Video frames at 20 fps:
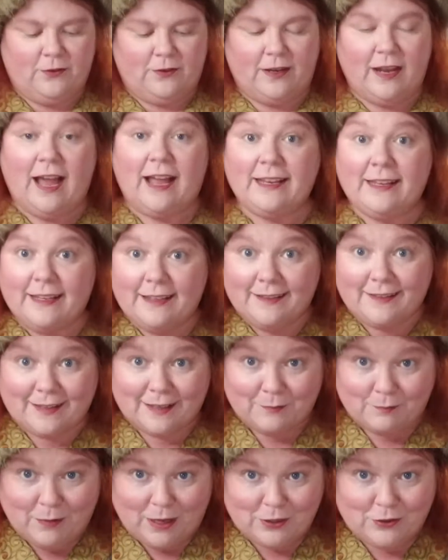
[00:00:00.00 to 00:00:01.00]
and onions
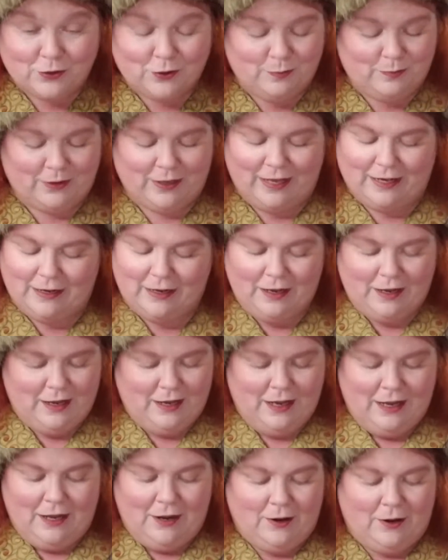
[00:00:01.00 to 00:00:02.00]
and mushrooms, and
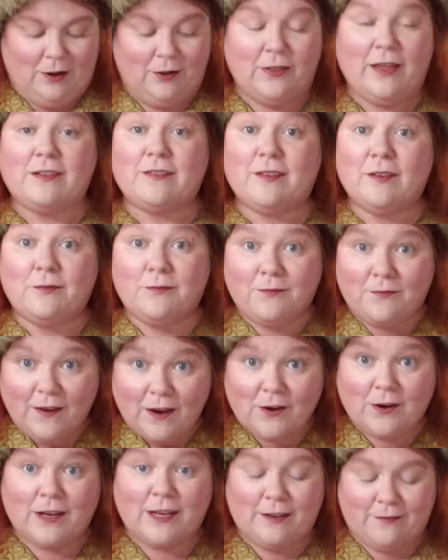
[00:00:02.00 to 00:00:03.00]
oh, that's a
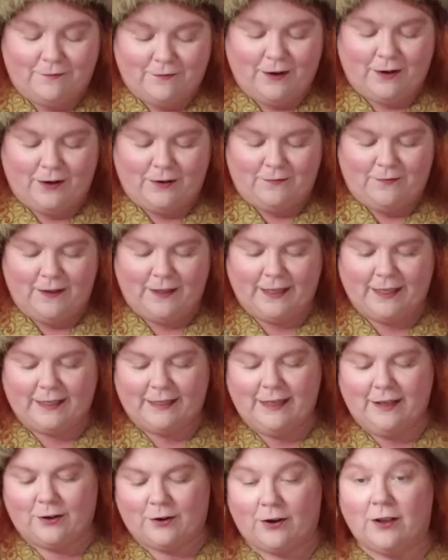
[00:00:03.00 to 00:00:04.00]
very, very filling
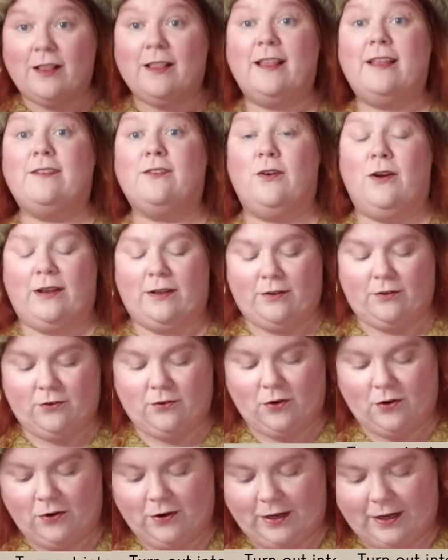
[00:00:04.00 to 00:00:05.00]
dinner. Let's go ahead and turn